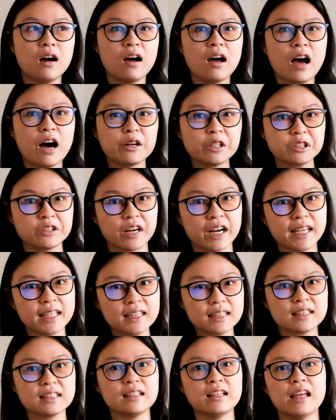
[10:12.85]

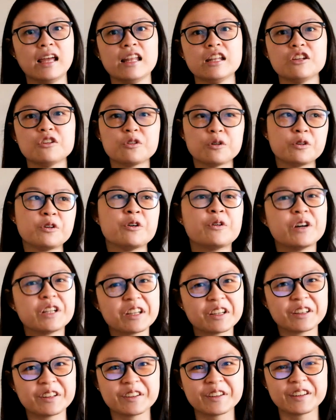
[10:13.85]
outright and you don't know what
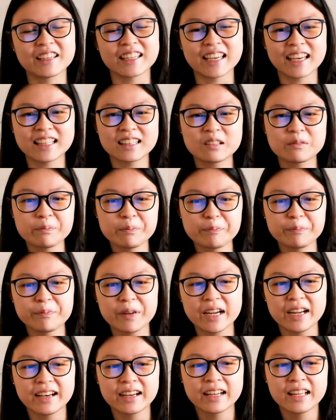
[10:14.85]
you're doing yet.
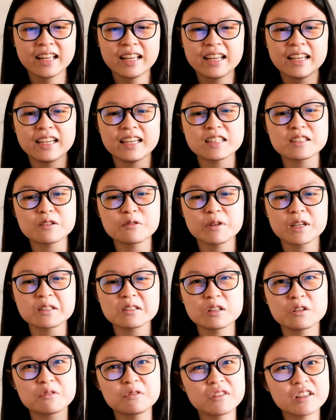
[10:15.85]
Parang it's a
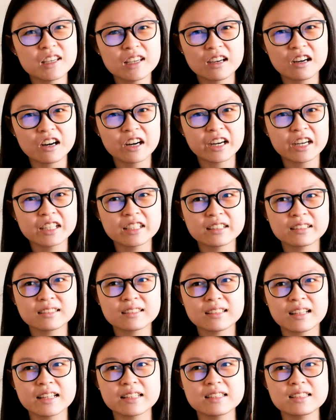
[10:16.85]
waste of the yarn
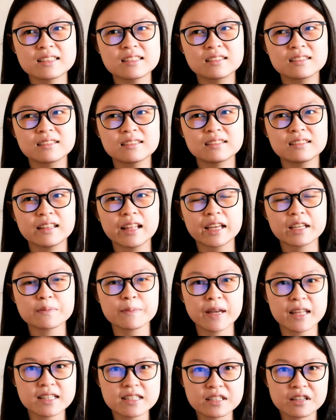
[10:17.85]
that's
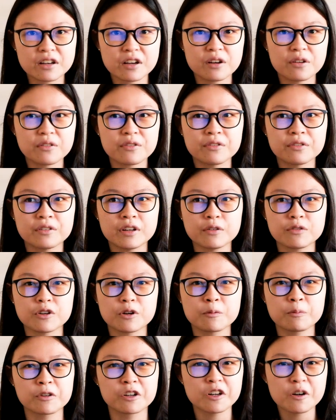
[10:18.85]
expensive if
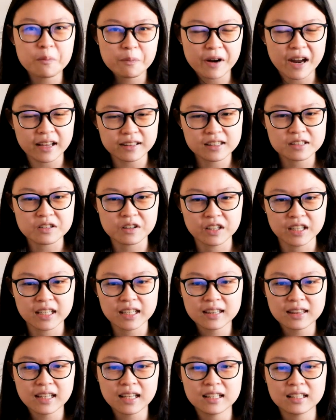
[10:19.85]
you're going to practice on
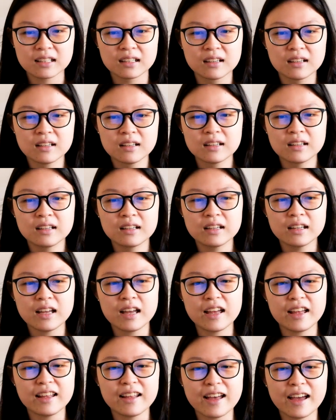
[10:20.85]
it, and
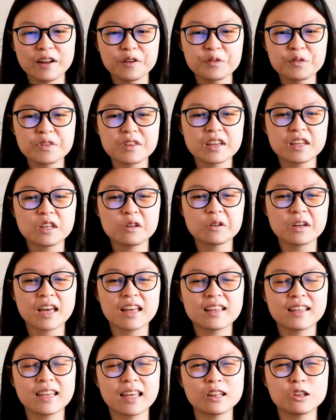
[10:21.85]
I don't think you
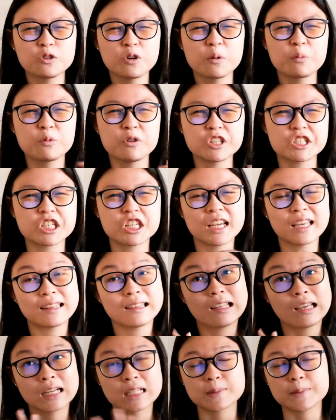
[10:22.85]
can get to appreciate
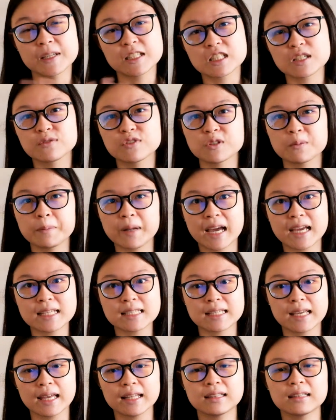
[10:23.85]
the expensive
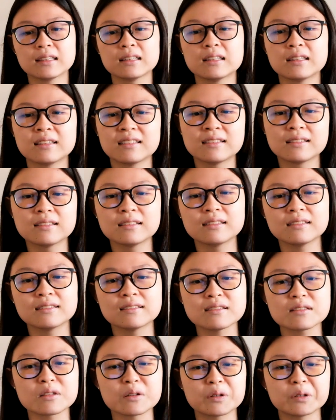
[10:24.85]
supplies yet.
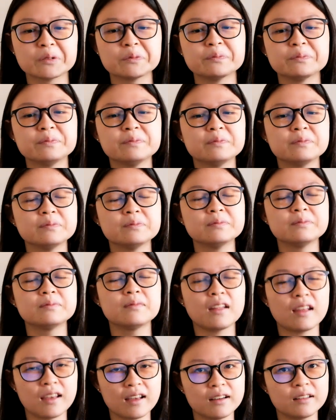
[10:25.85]
So
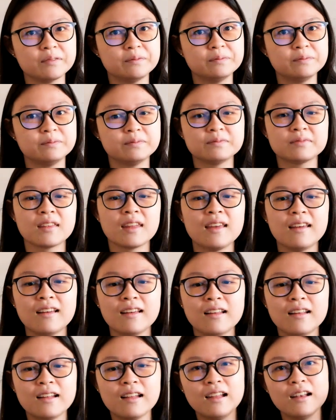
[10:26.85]
yeah.
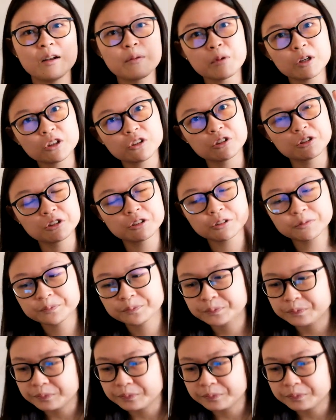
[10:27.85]
Number 2,